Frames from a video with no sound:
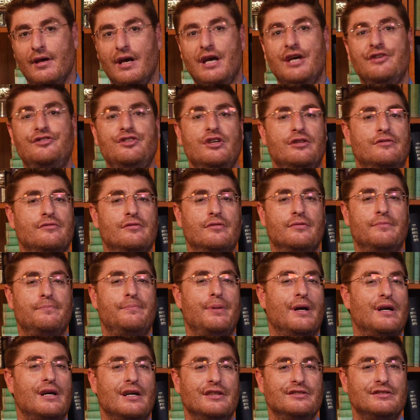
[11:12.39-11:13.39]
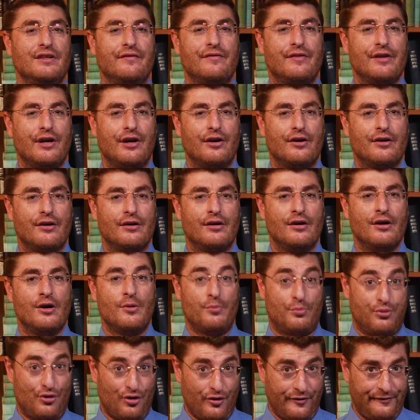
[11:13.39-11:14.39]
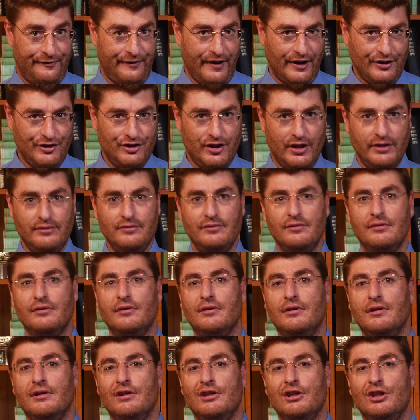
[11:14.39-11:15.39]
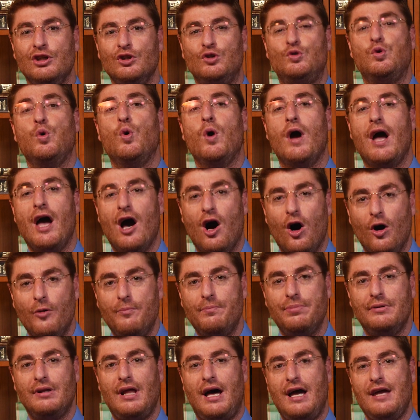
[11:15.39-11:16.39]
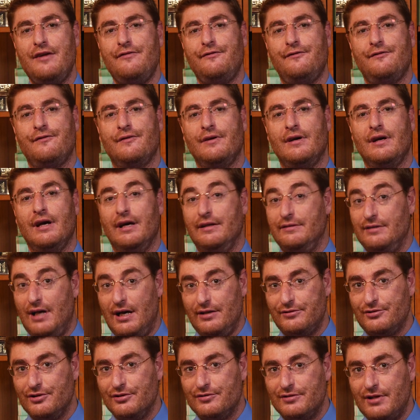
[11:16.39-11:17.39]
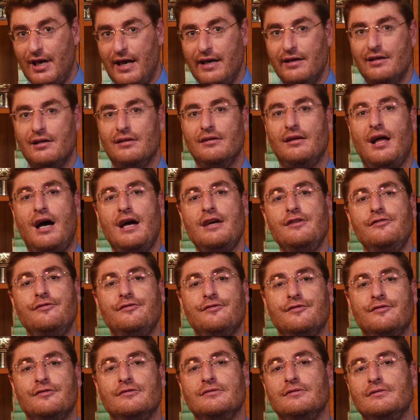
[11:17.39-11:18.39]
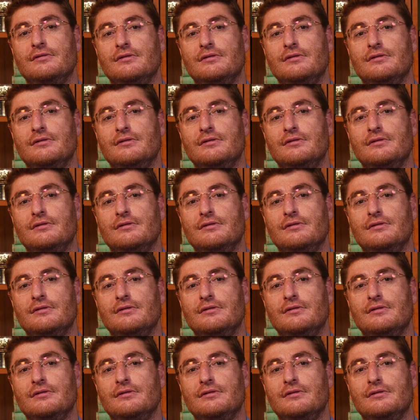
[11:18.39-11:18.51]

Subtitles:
Is it because of their profession to help life and not to take a life?